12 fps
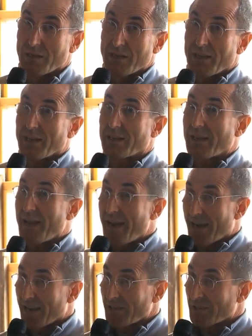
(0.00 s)
in
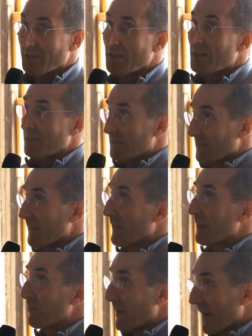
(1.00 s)
cash sitting
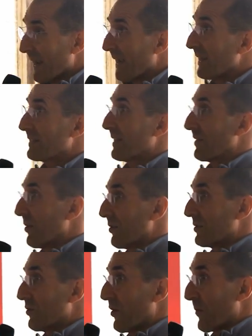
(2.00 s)
in banks and
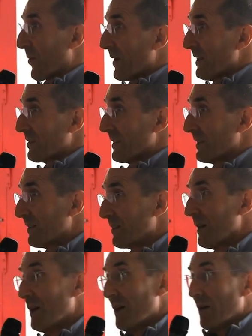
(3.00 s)
large corporations
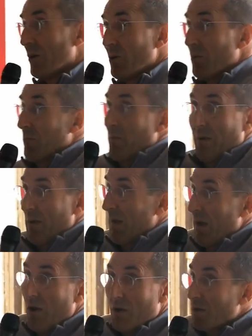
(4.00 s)
who
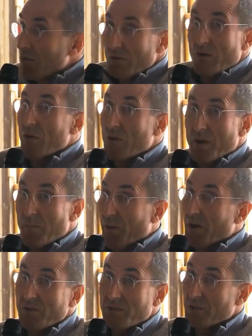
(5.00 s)
are under no
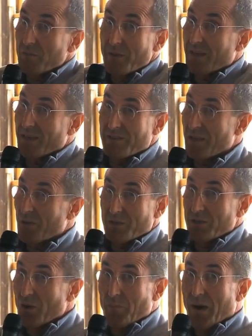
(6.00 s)
compulsion, because there was
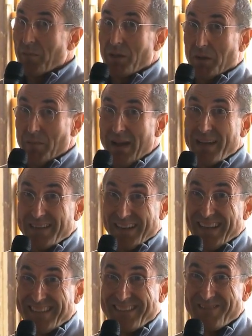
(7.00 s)
no public
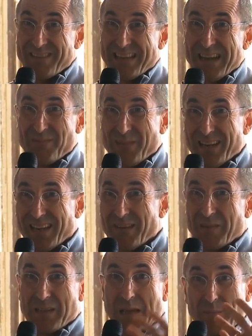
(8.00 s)
mandate when
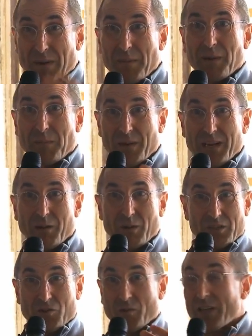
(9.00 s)
that public money
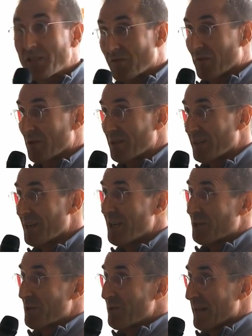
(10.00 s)
was transferred
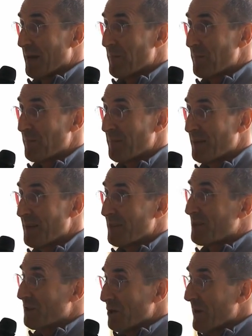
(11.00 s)
to them,
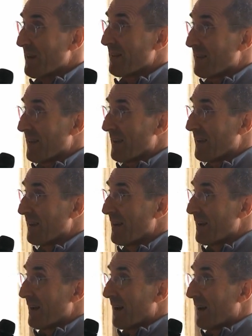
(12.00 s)
to do anything
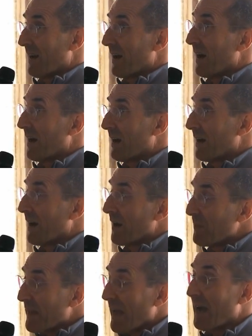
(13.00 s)

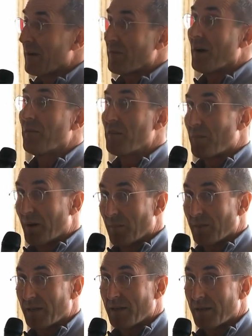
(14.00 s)
on behalf of the public,